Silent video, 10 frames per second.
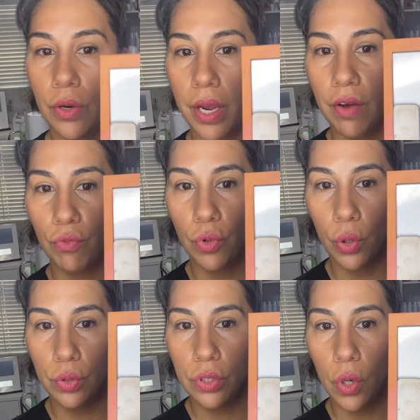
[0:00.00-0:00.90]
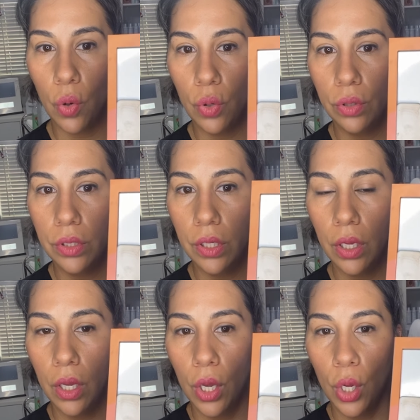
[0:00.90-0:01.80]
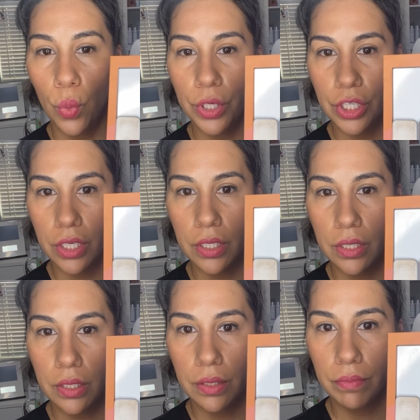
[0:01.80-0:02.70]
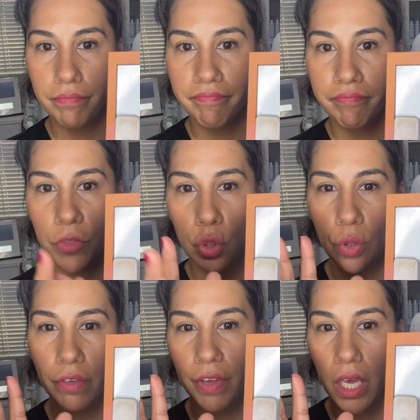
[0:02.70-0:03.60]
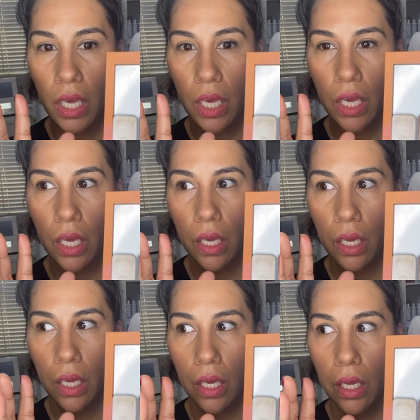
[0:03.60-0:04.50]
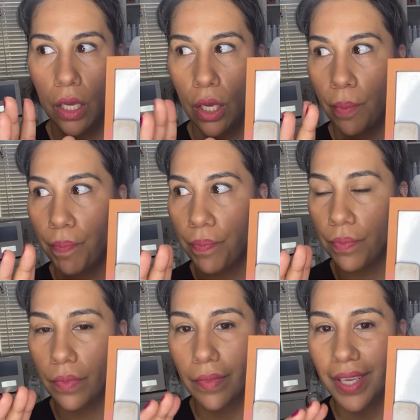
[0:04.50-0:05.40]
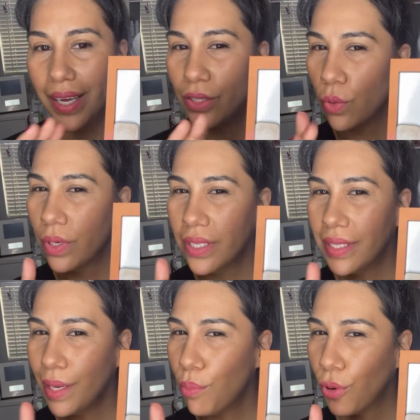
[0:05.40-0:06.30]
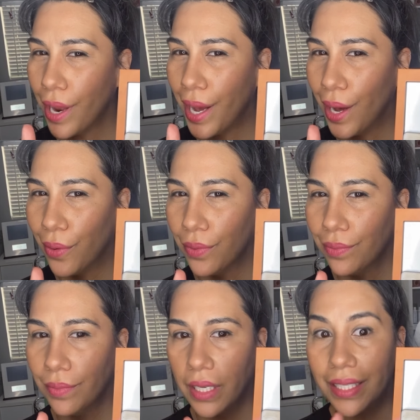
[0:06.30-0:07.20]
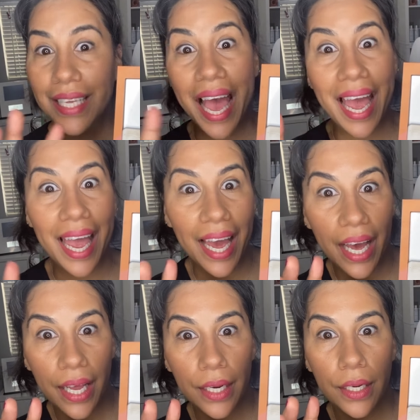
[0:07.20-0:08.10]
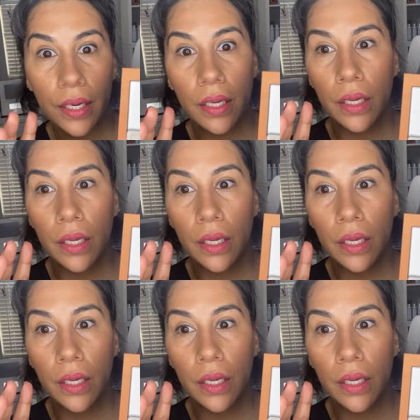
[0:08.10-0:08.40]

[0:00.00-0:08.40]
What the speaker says: I have rose gold, which is sort of a, I don't want to say brown, a tan,